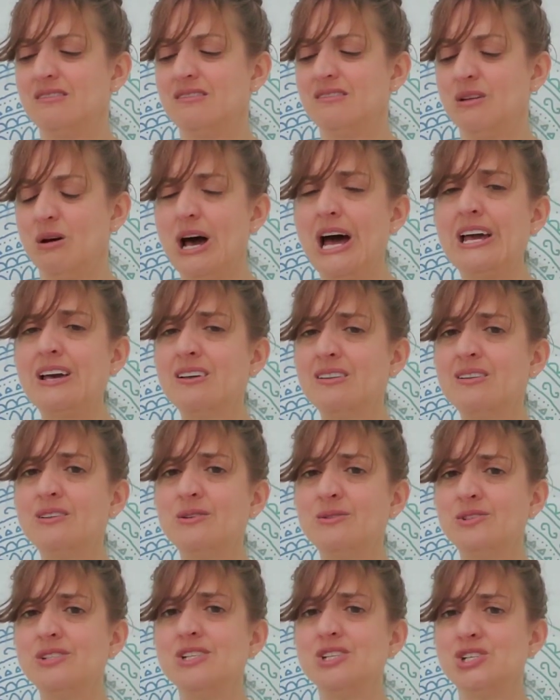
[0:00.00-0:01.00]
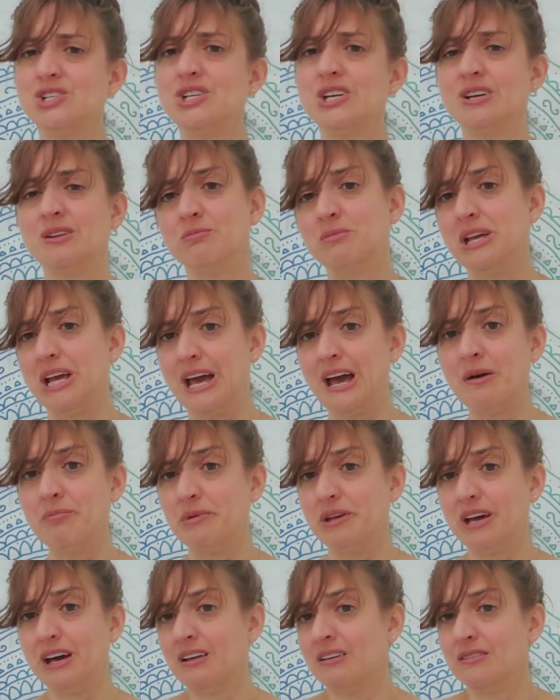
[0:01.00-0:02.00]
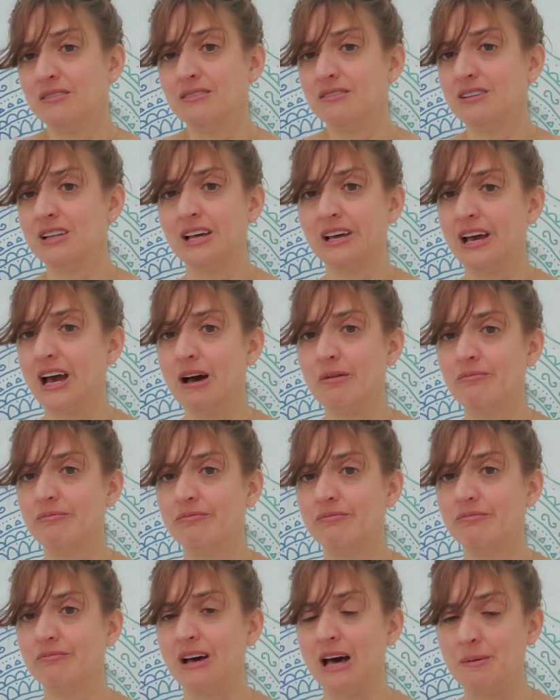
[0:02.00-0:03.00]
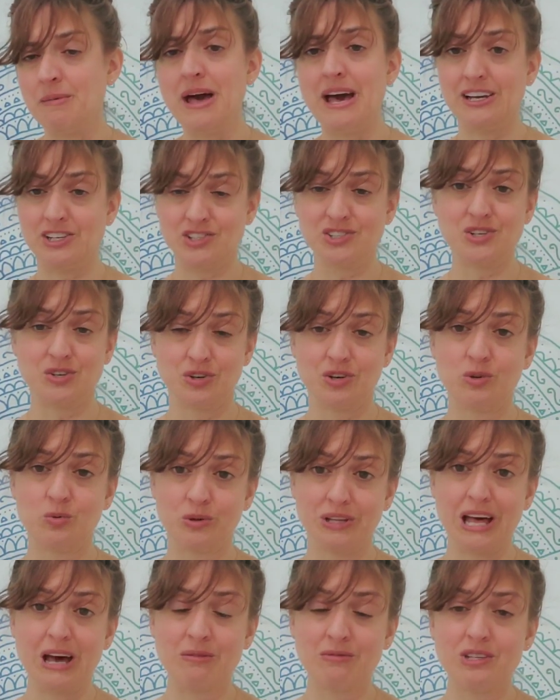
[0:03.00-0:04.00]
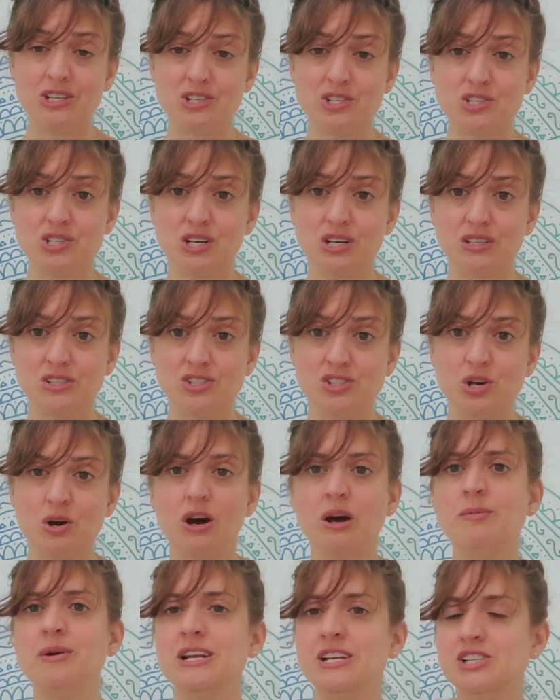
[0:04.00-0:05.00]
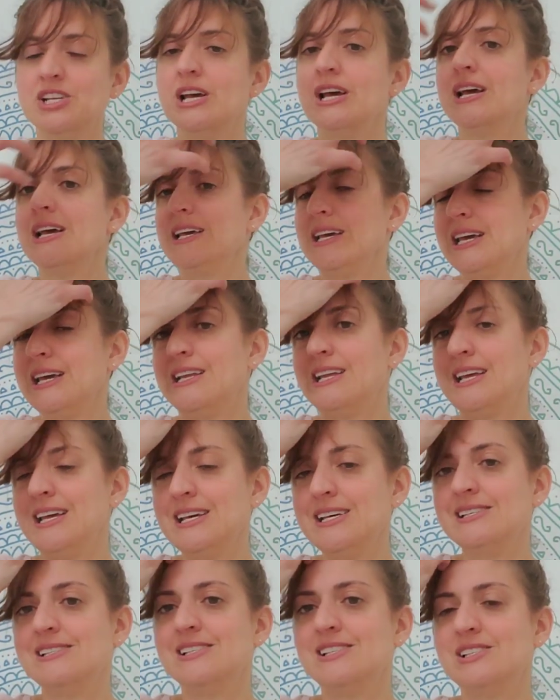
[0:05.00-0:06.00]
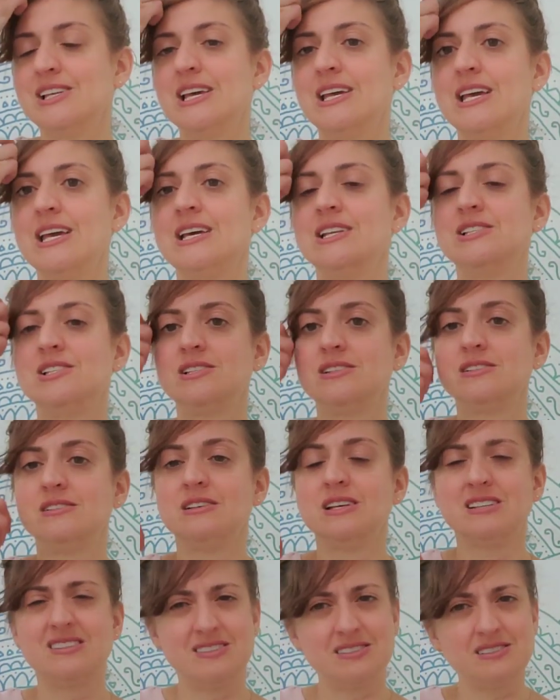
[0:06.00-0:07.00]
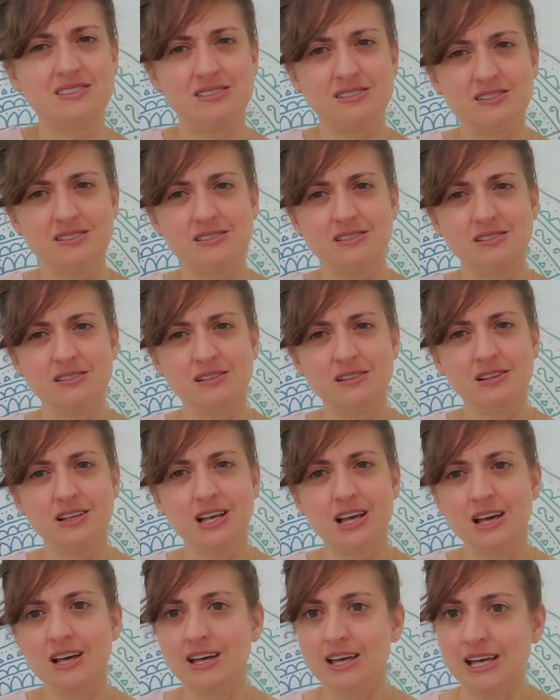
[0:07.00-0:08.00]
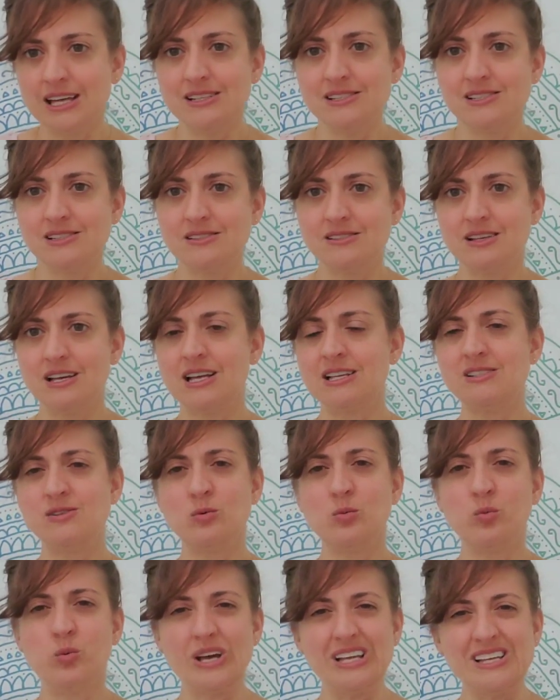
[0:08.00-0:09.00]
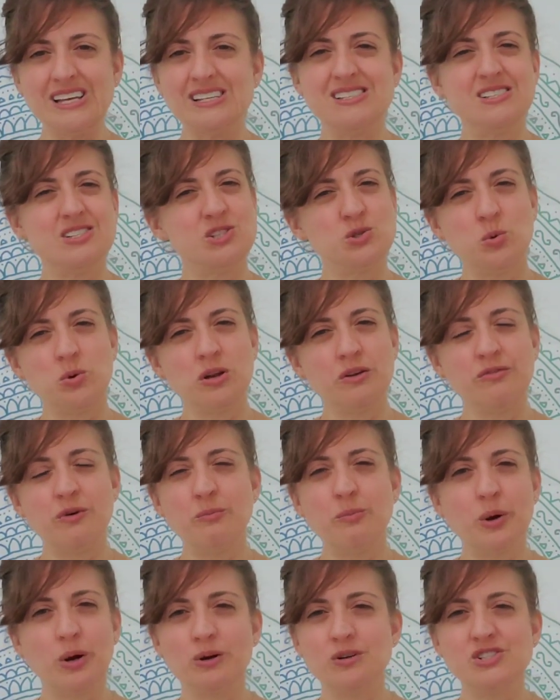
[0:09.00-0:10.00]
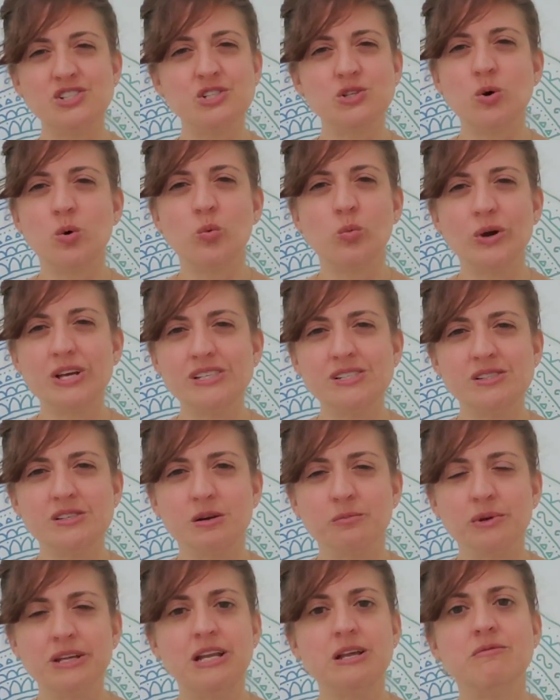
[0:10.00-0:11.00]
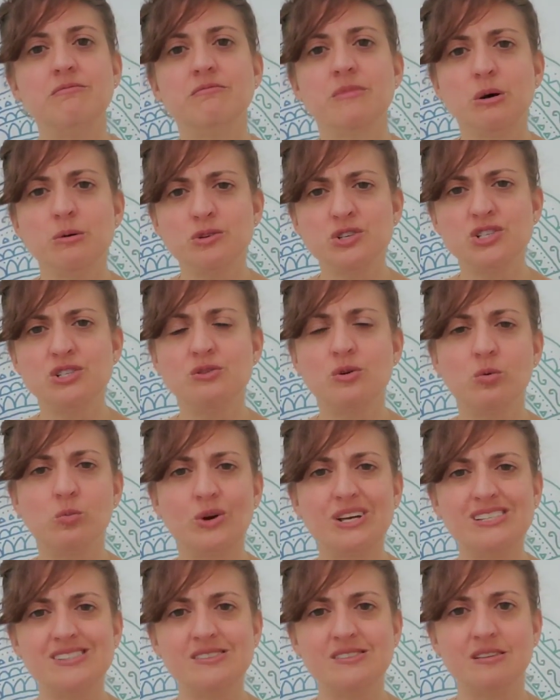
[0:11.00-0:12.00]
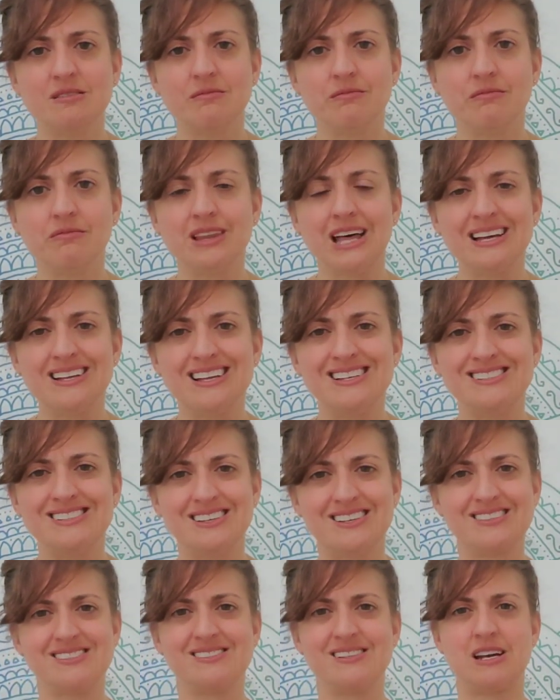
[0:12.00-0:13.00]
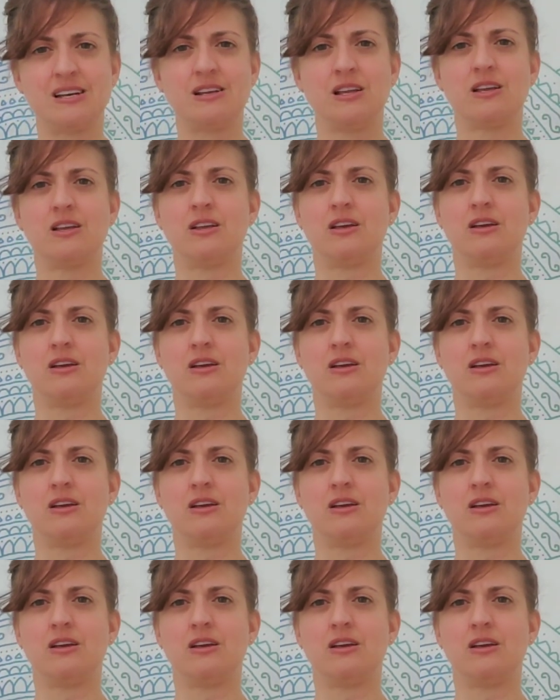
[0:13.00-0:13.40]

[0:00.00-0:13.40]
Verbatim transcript: no, I could lose this shit and be happy. I like I'm I'm actually good without this shit. So I mean it it is it's like it's it's it's it's a it's a sort of a personal wisdom, an emotional wisdom that is exciting